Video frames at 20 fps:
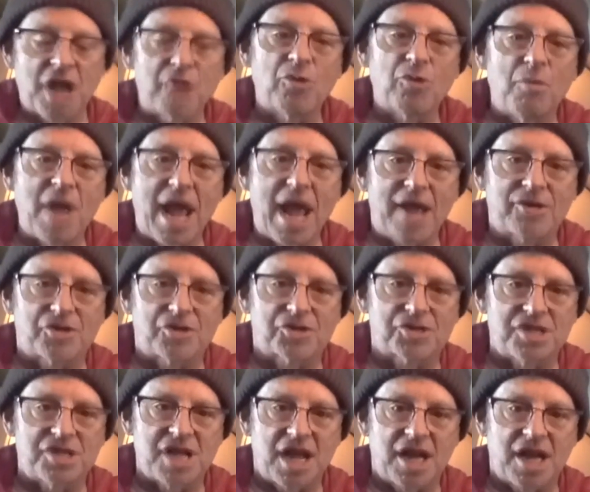the general
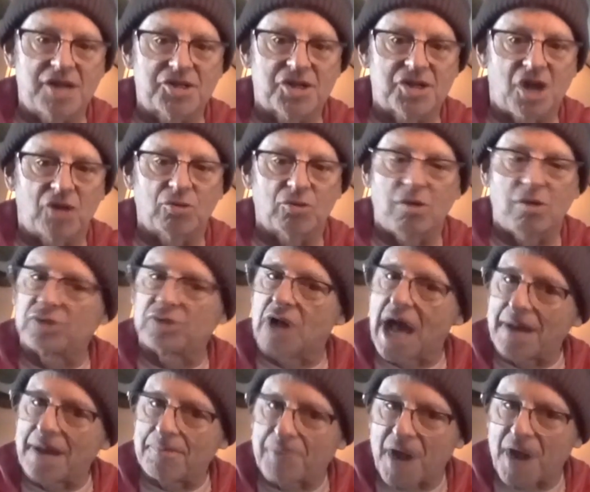managers in the NHL who
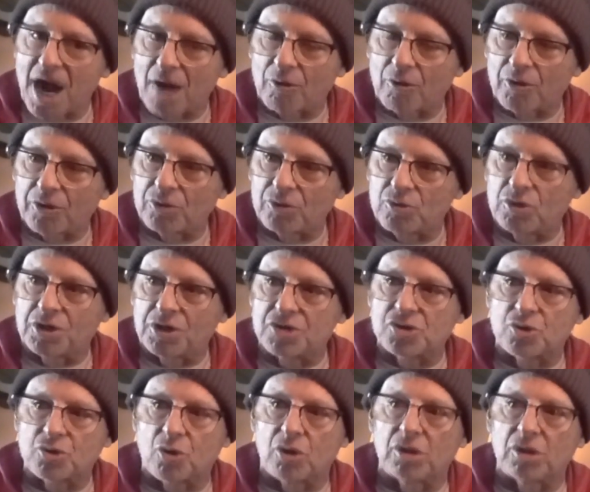have a lot of power, who
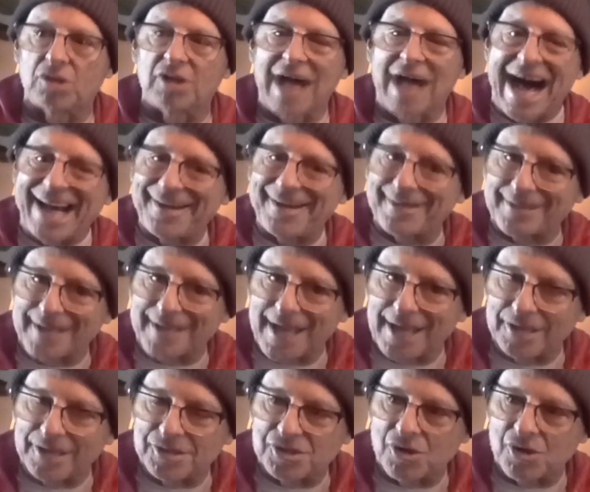control a lot of
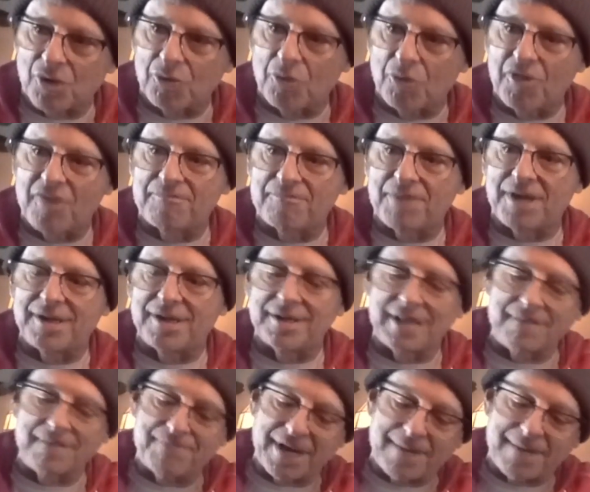things, although they've
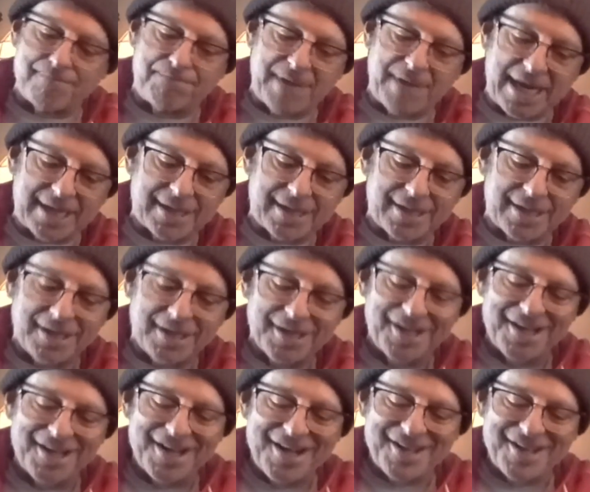been they've been a
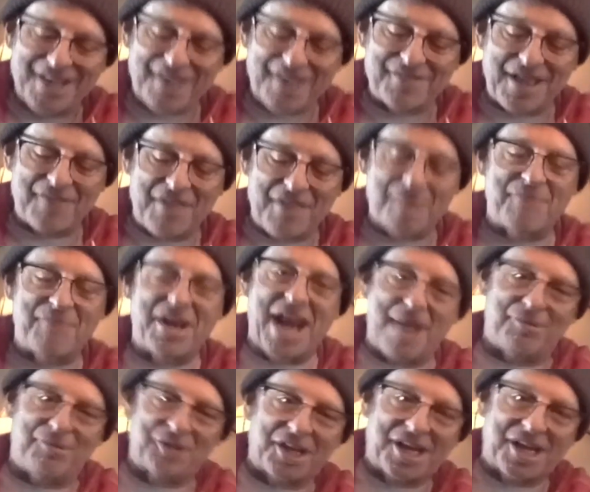bit they,
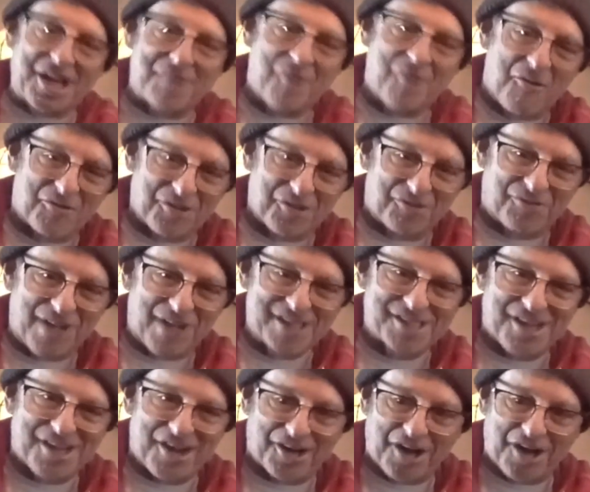have been able to get them over the
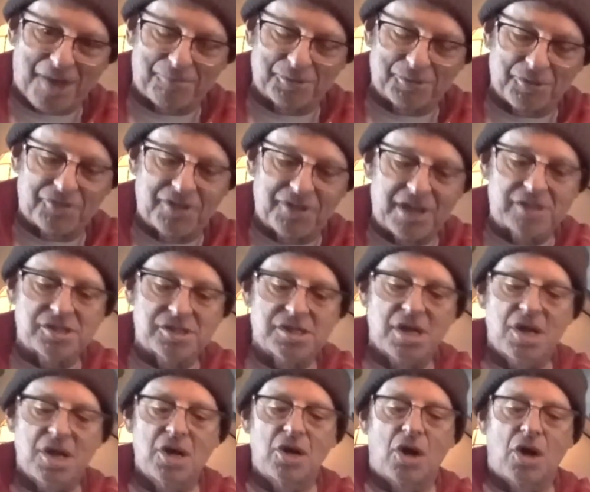fence on a couple of
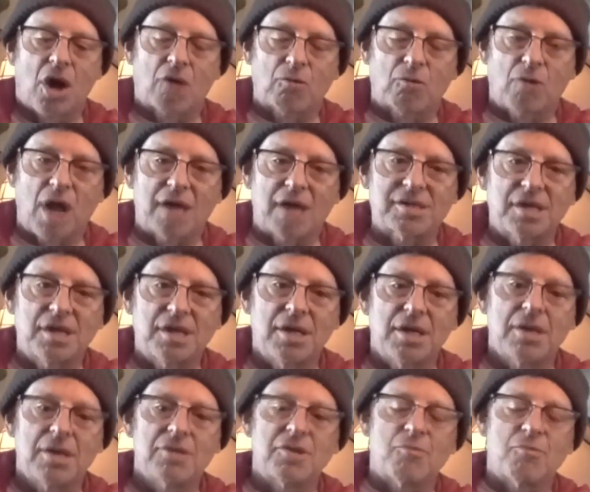things are what
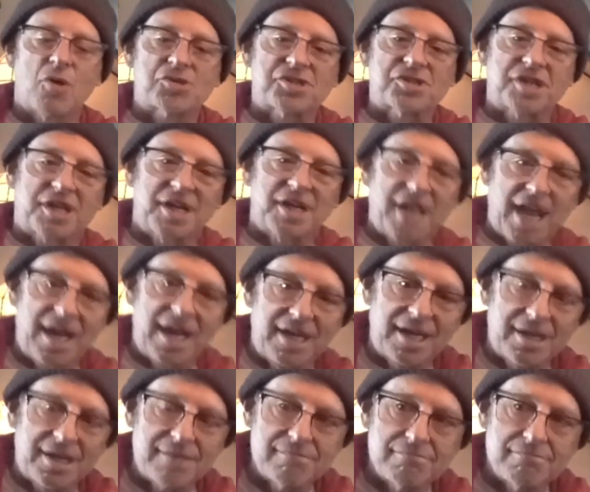they're mostly
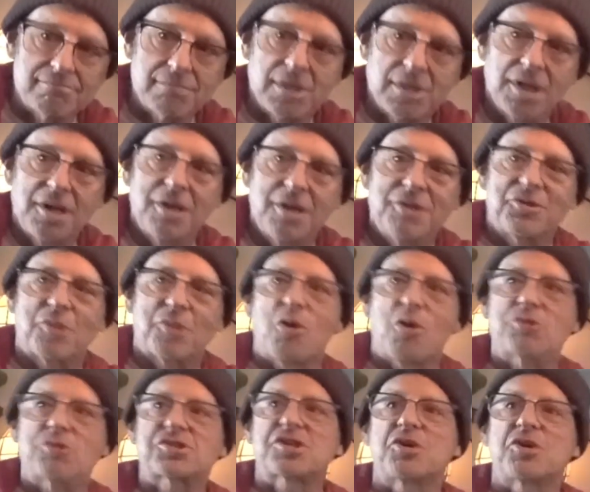canadian
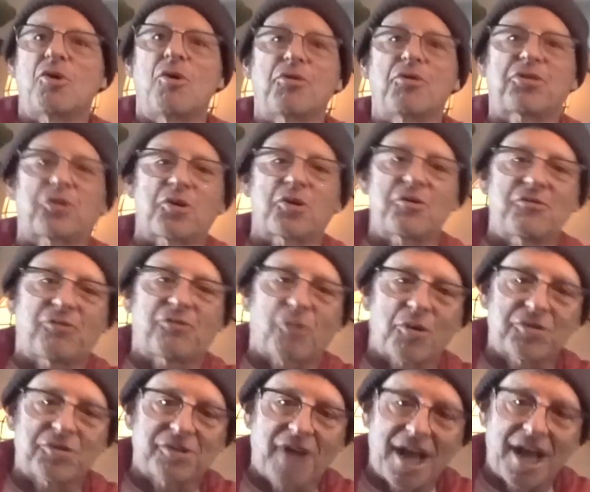they're mostly old third
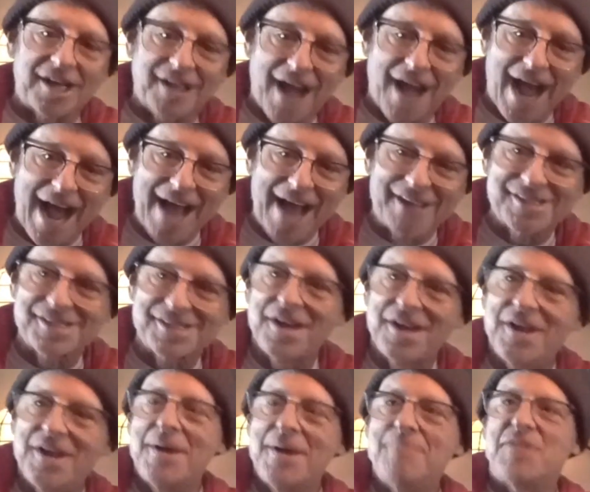and fourth line
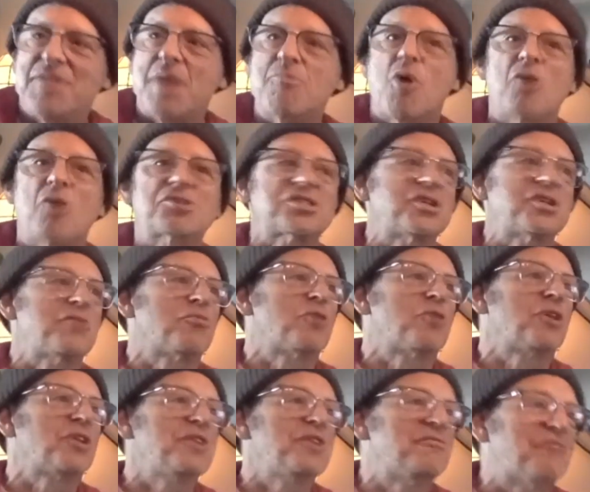guys they
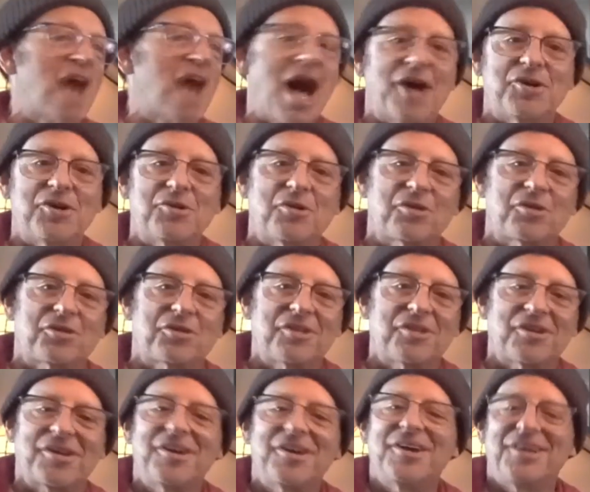mostly really value the,
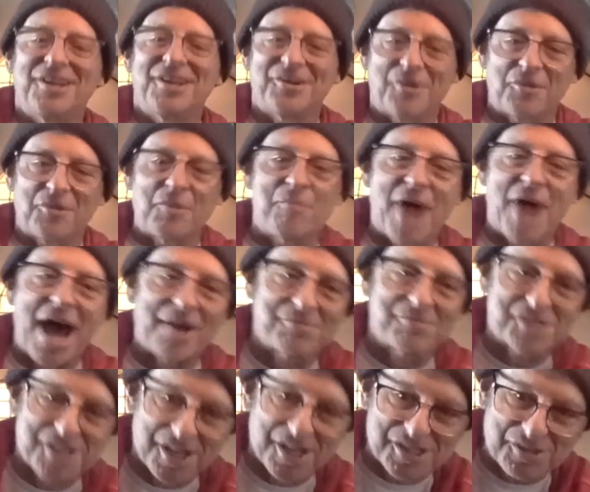the you know the
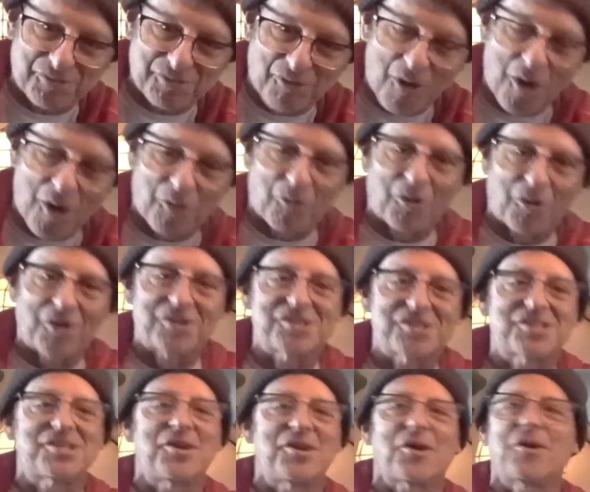bottom six
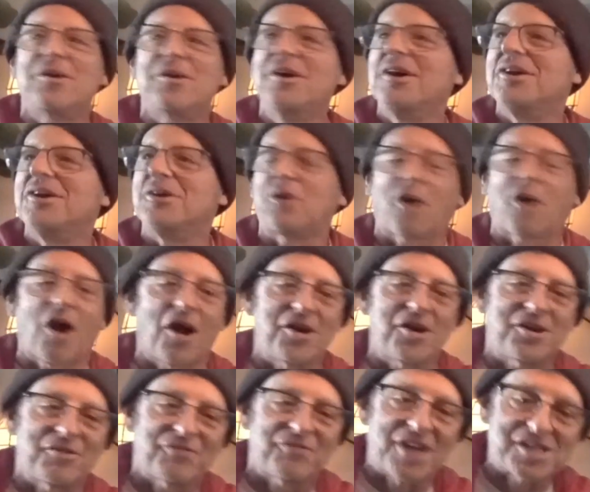forwards your your
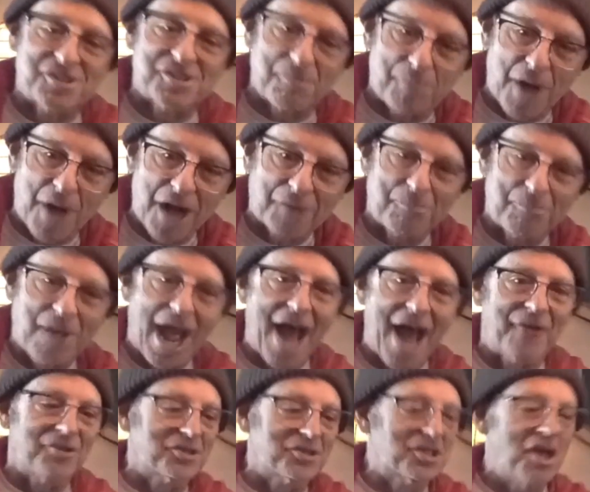hard defensive puck
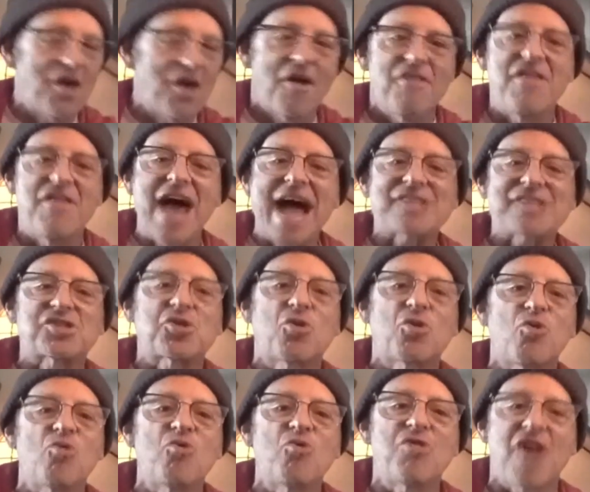battles
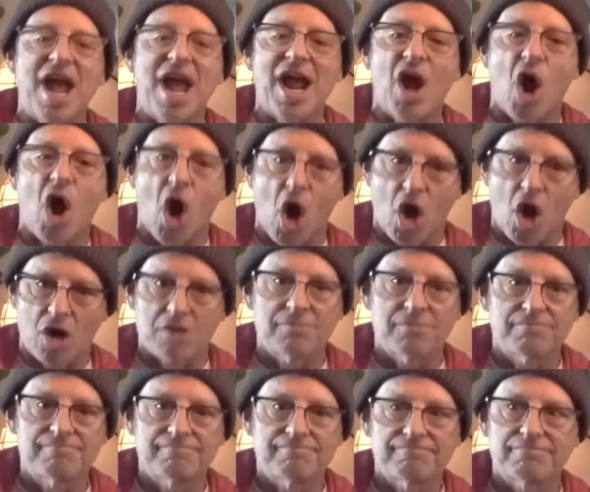that's who they are
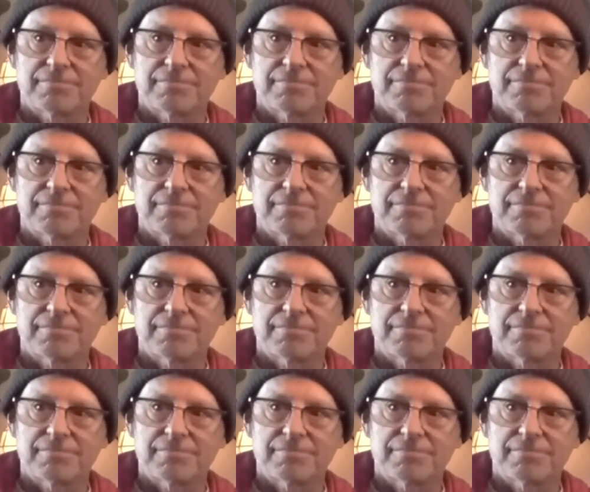